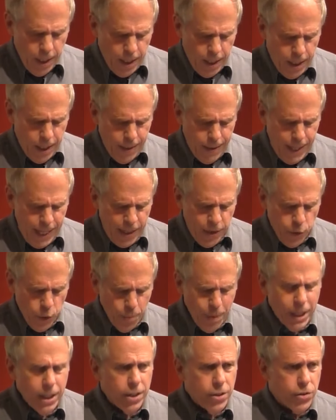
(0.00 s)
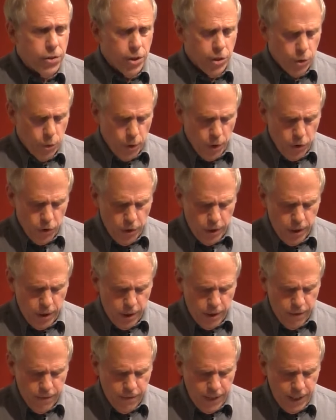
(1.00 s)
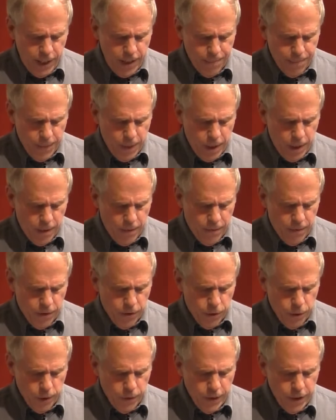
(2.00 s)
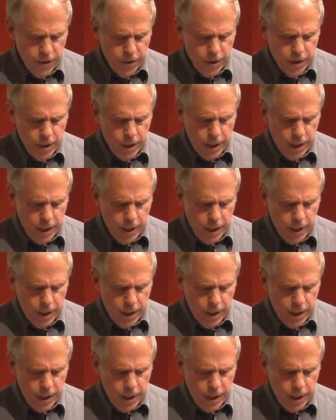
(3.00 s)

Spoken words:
A tremendous distortion of the service.